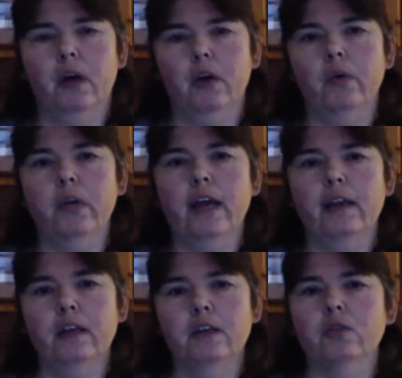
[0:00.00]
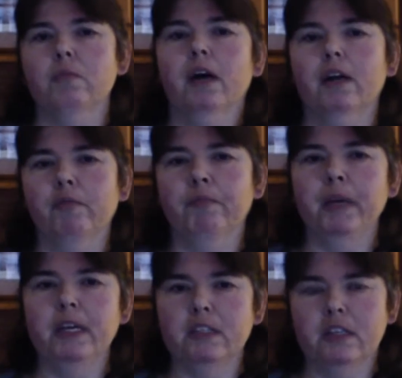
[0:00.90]
creating some kind of
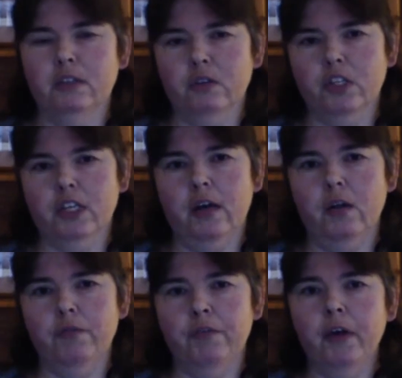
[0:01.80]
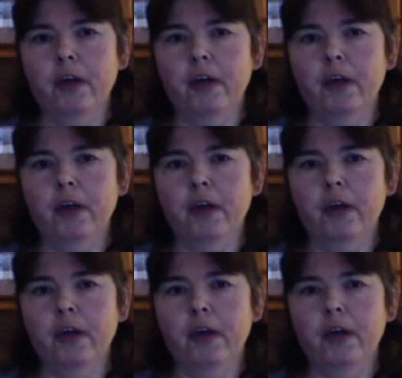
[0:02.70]
peace in yourself,